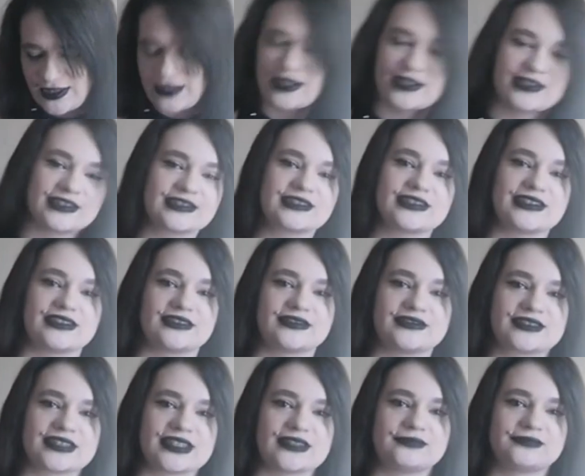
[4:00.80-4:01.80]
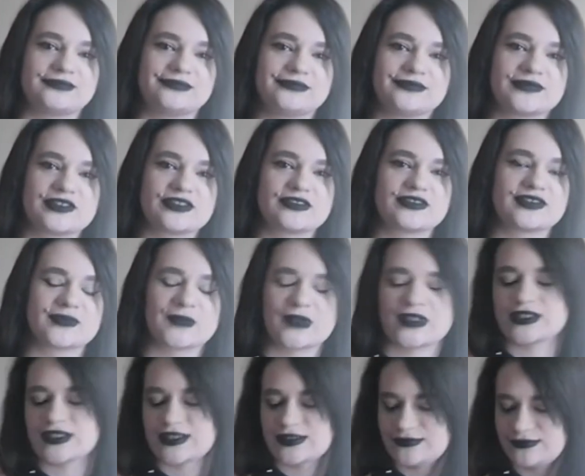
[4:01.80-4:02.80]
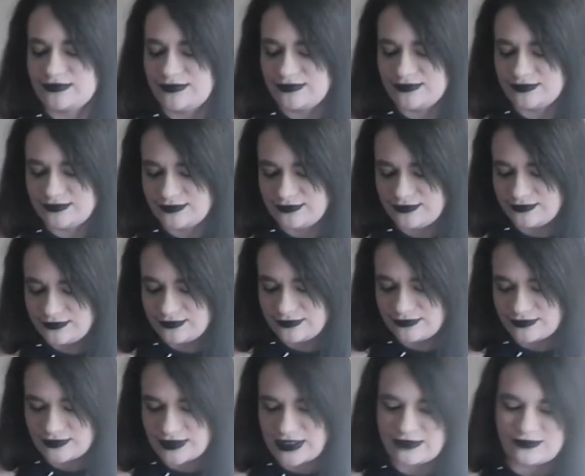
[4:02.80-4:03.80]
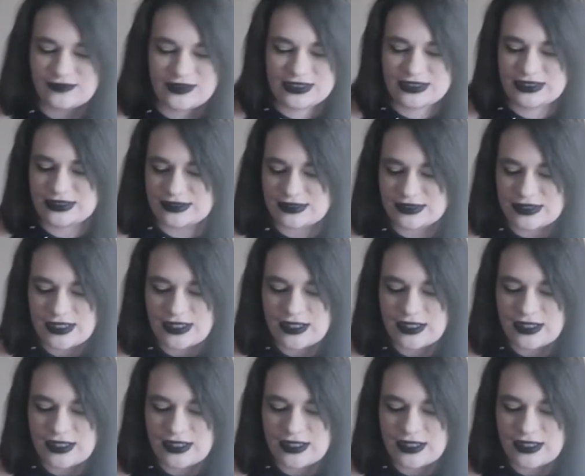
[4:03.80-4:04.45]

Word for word: I just need some shoes to walk in. Convenient.